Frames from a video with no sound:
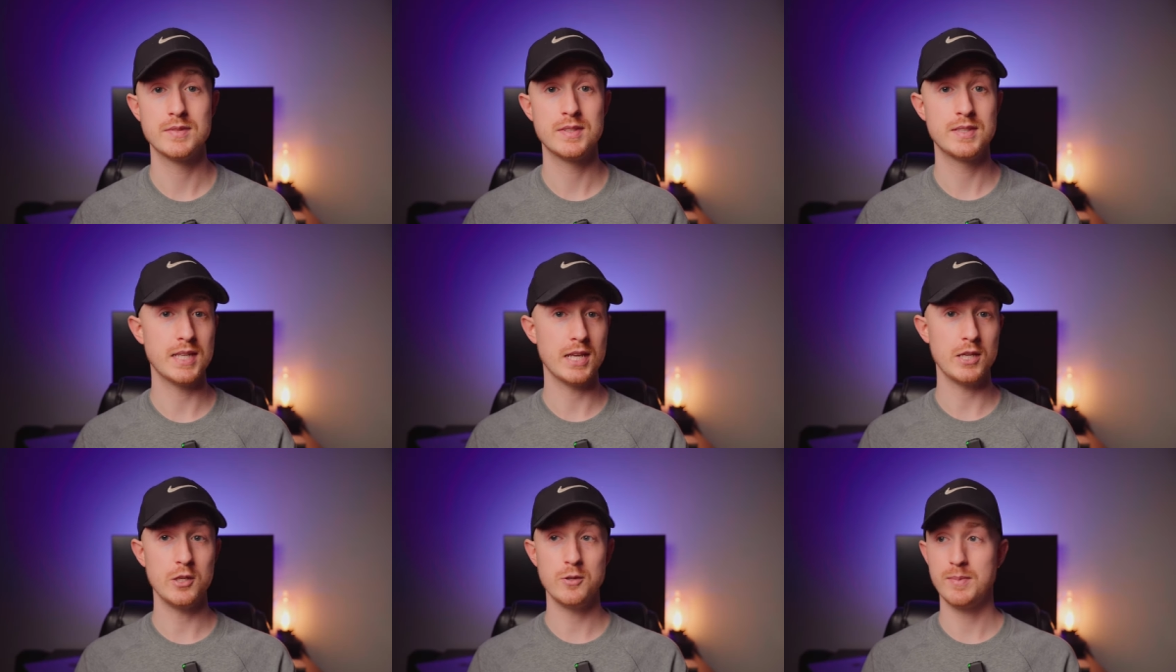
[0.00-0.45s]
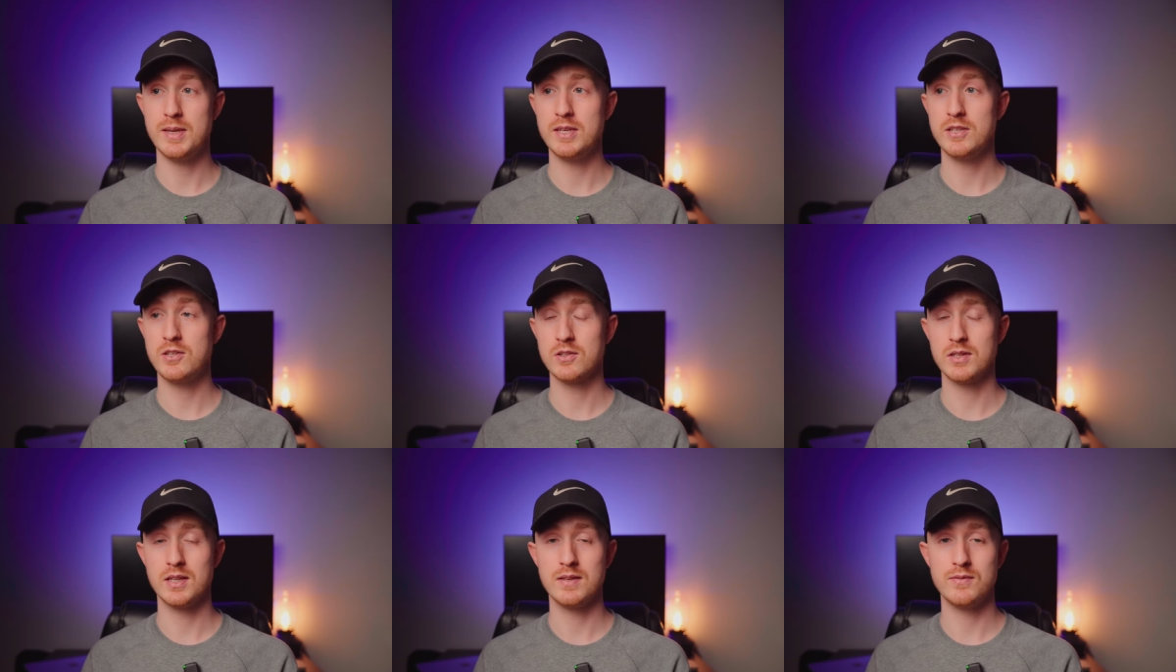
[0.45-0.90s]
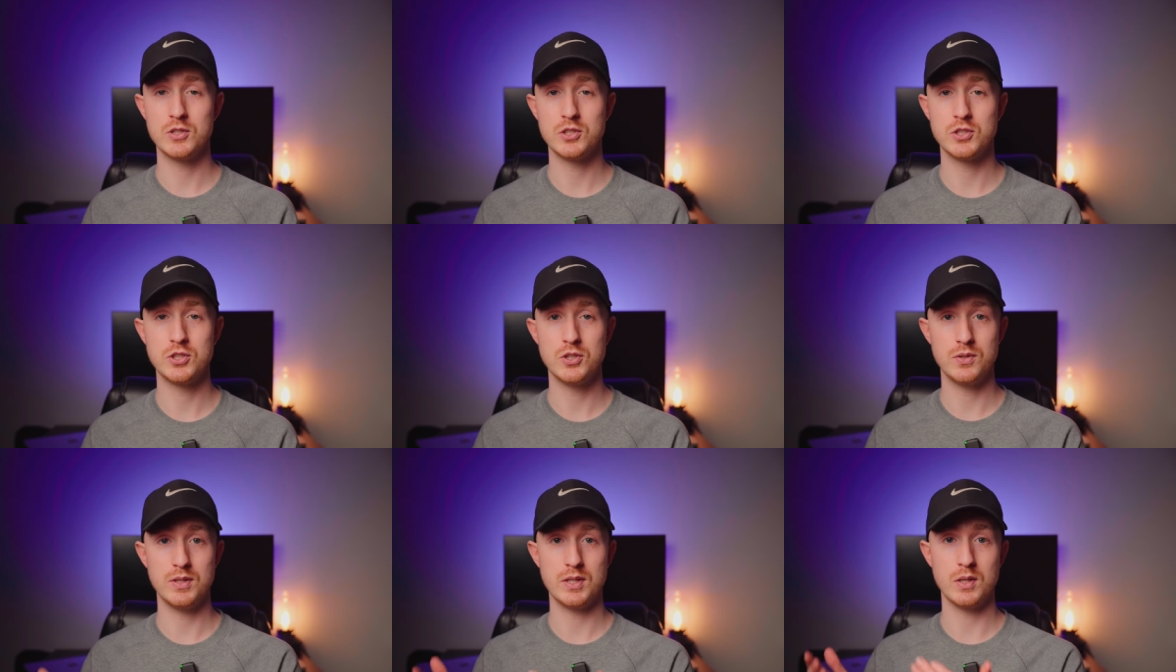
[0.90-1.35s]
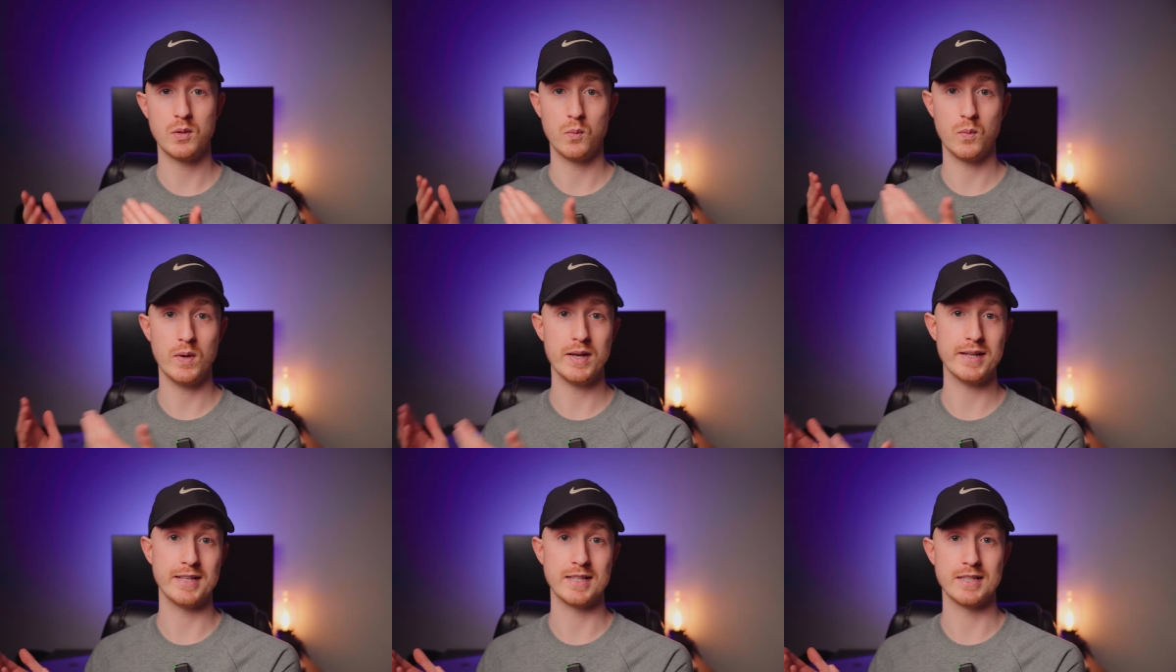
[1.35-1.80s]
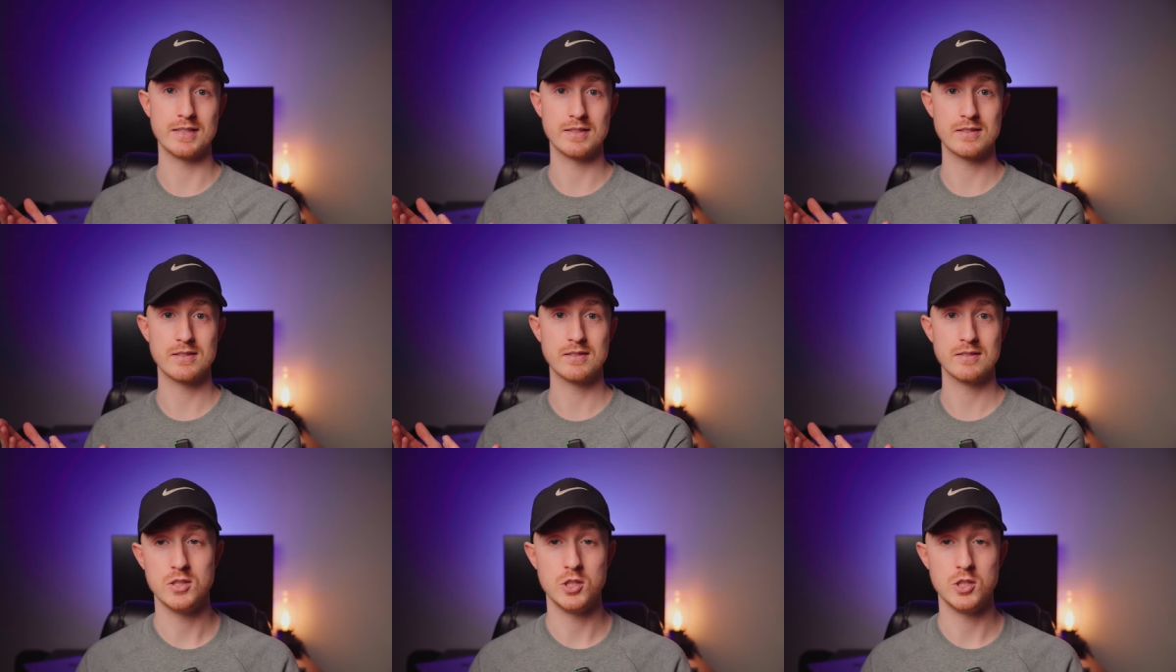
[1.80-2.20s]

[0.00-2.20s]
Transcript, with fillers: Say you make your living shooting weddings.